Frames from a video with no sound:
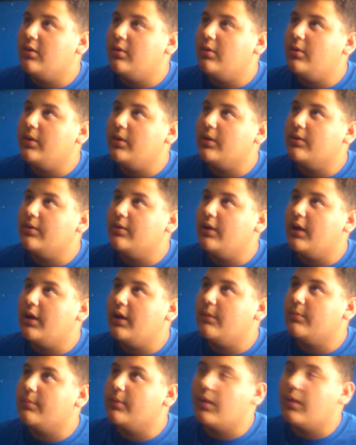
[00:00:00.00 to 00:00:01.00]
Holy
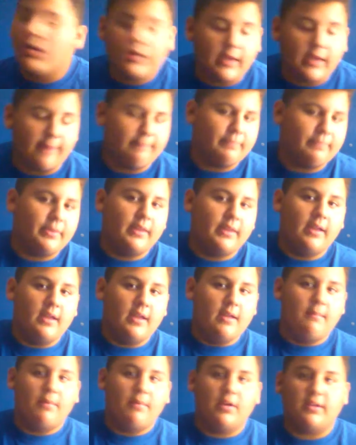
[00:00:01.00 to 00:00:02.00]
crap! Okay,
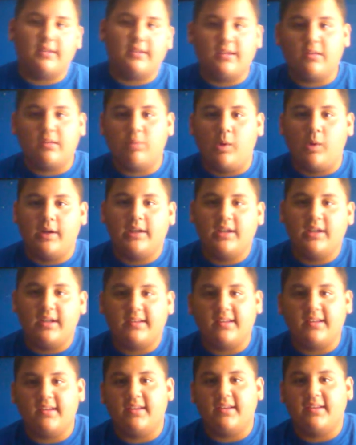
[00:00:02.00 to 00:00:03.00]
but since Walking Dead
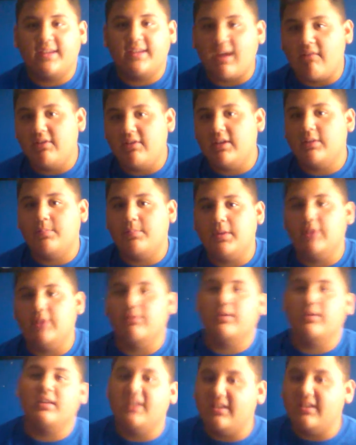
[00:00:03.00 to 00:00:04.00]
season seven is being
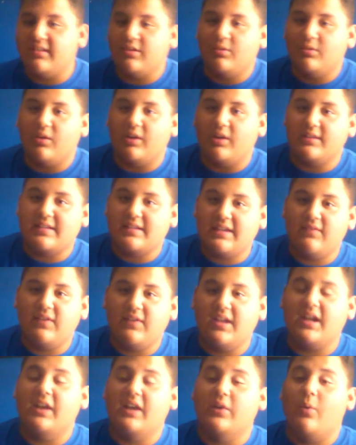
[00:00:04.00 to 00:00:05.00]
released soon on
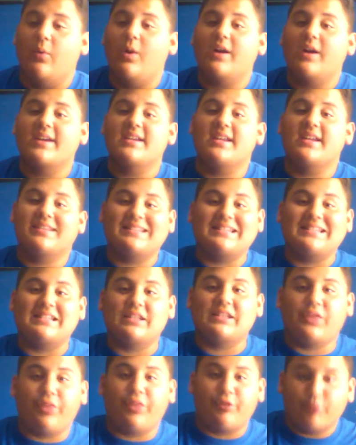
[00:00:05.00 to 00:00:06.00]
TV, and a Walking Dead
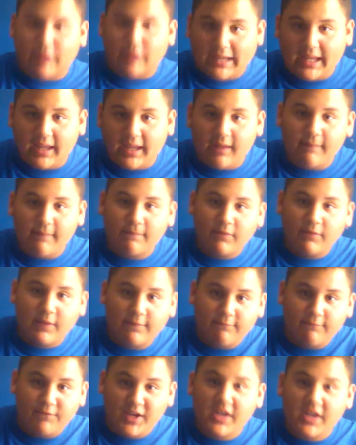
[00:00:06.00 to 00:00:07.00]
season three
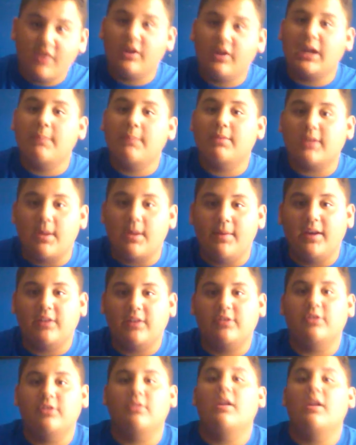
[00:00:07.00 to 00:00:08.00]
video game is coming out
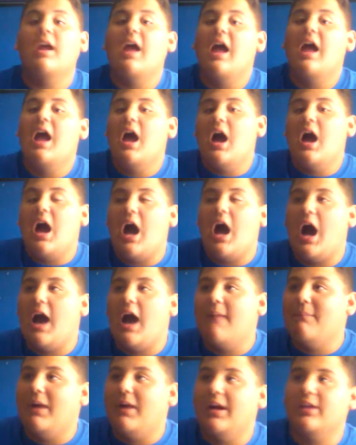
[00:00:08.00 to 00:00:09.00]
soon,
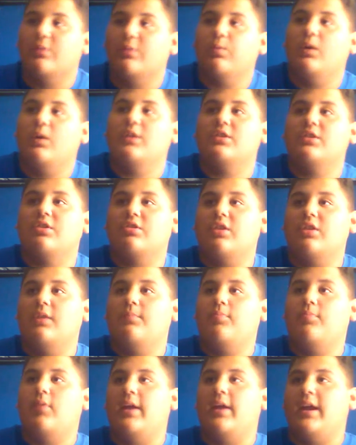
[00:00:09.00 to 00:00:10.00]
I might as well just
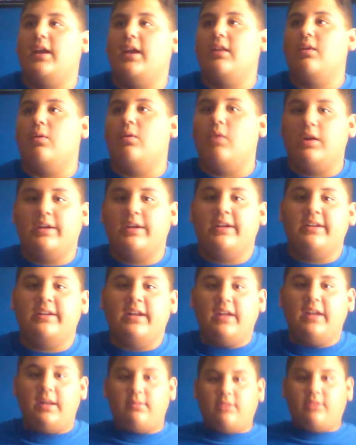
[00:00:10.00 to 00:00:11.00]
start playing the Walking
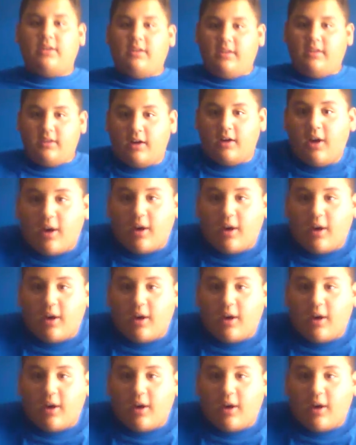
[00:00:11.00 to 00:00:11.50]
Dead game. Uh